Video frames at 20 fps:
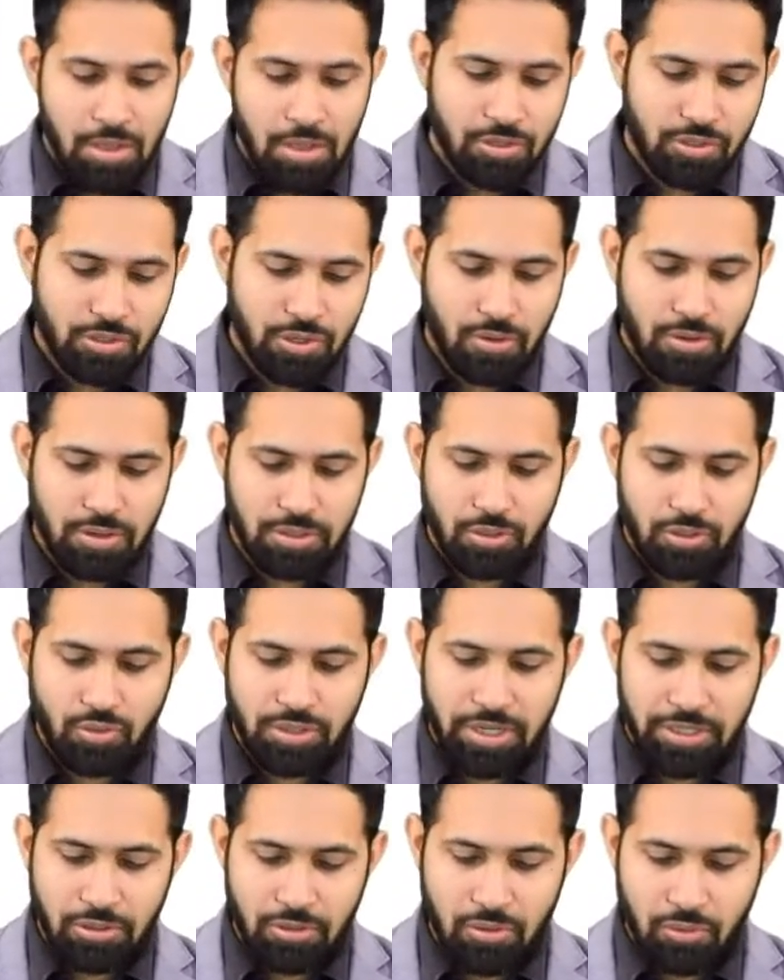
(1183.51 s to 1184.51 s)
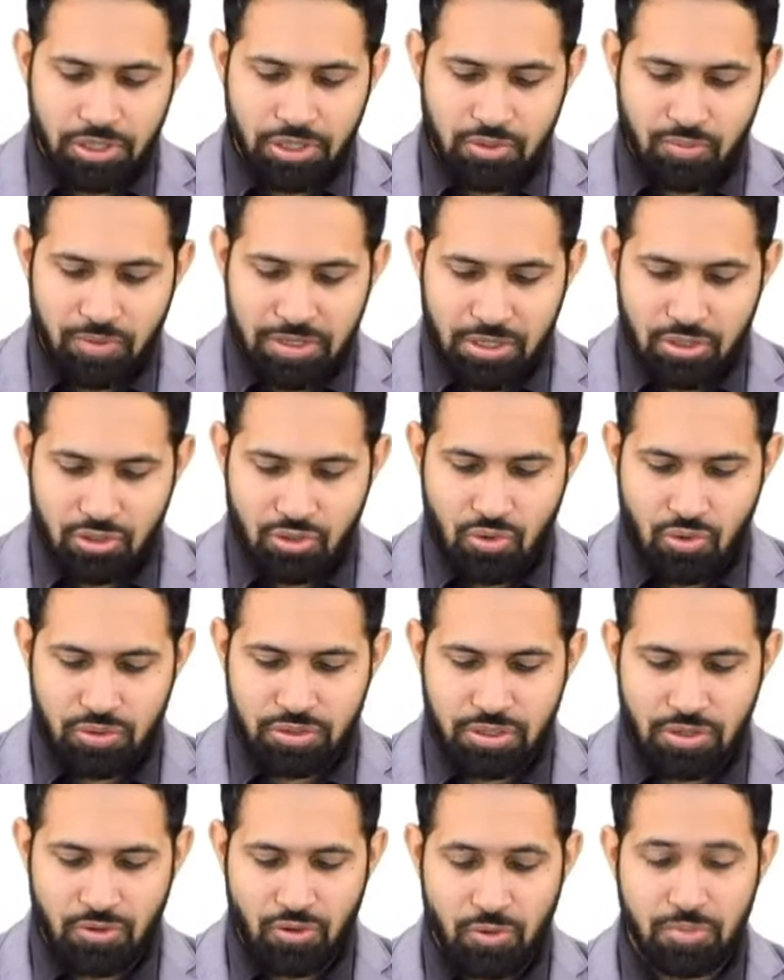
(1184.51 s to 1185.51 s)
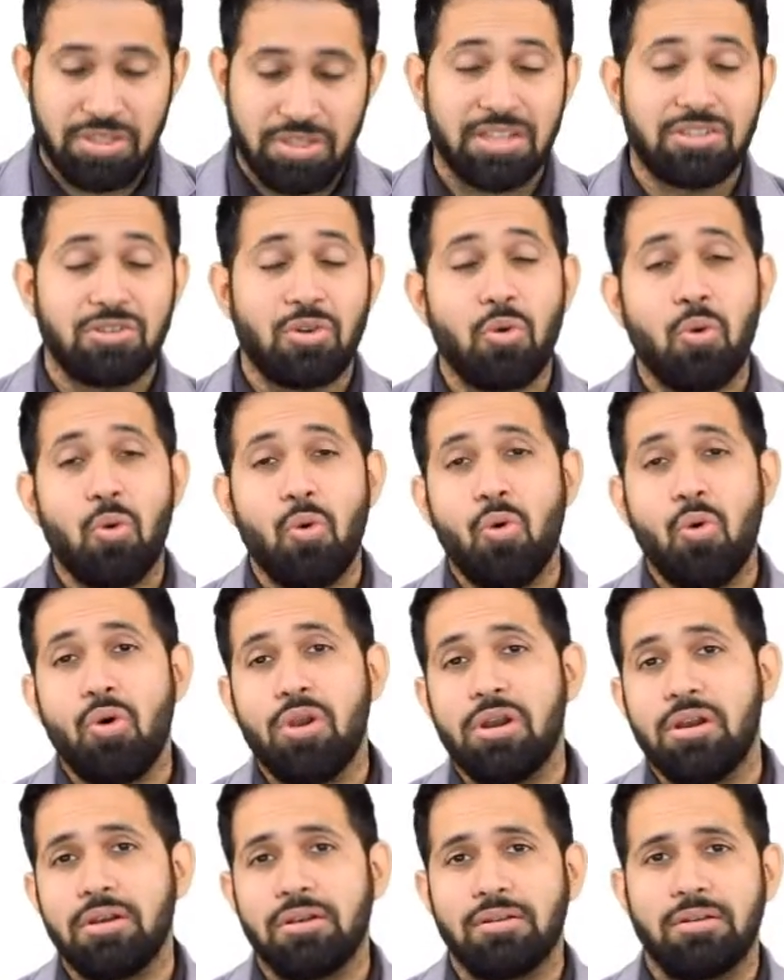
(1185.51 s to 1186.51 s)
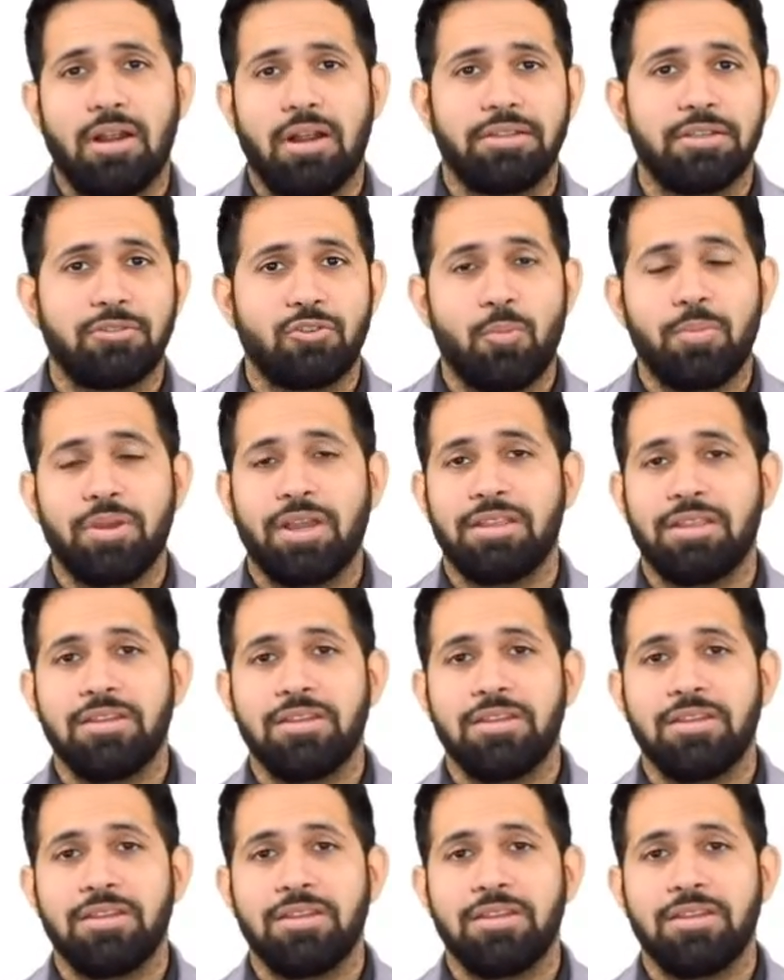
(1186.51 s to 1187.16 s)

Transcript: So you need to know this various stroke syndromes. That's a whole other topic.